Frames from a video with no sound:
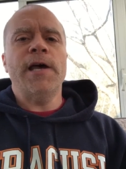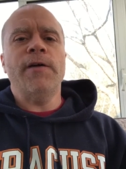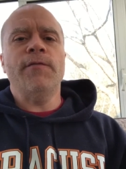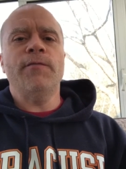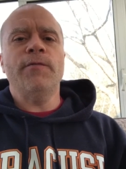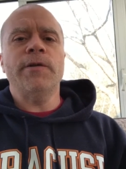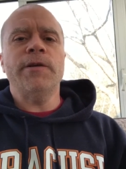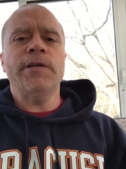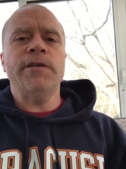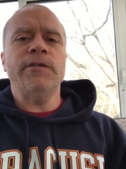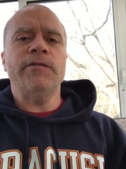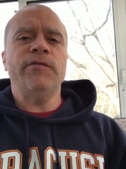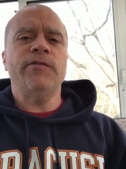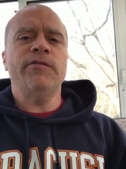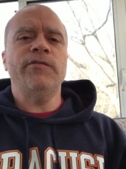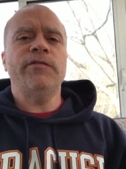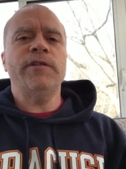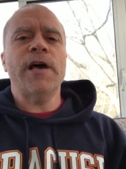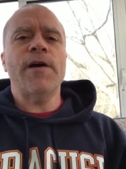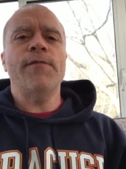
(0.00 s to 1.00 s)
every
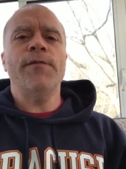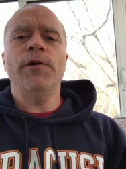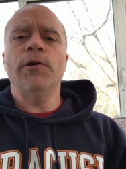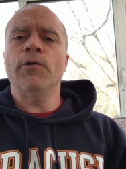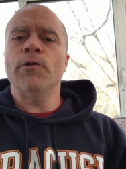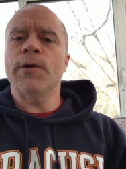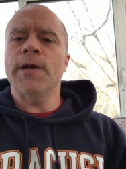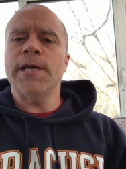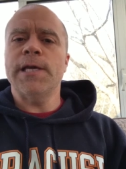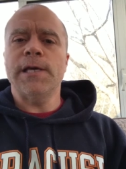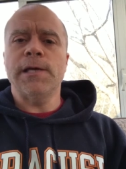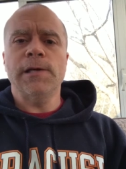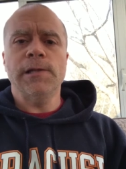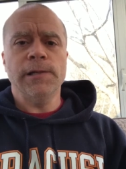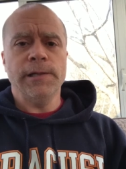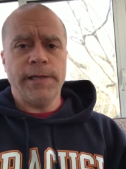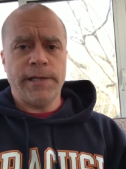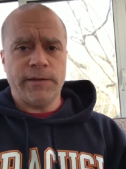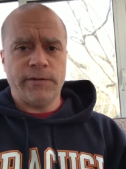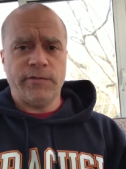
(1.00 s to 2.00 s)
7 or 8
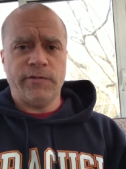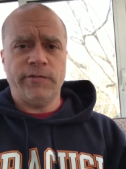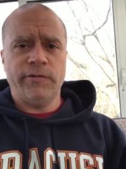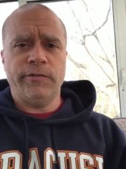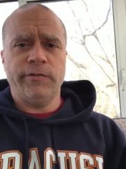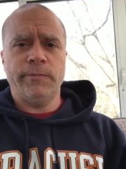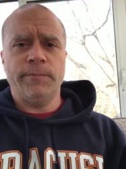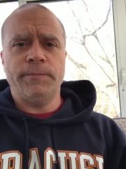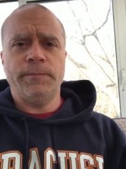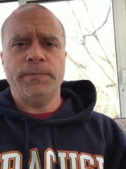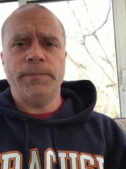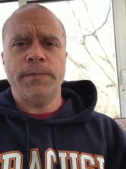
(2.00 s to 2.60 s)
clicks.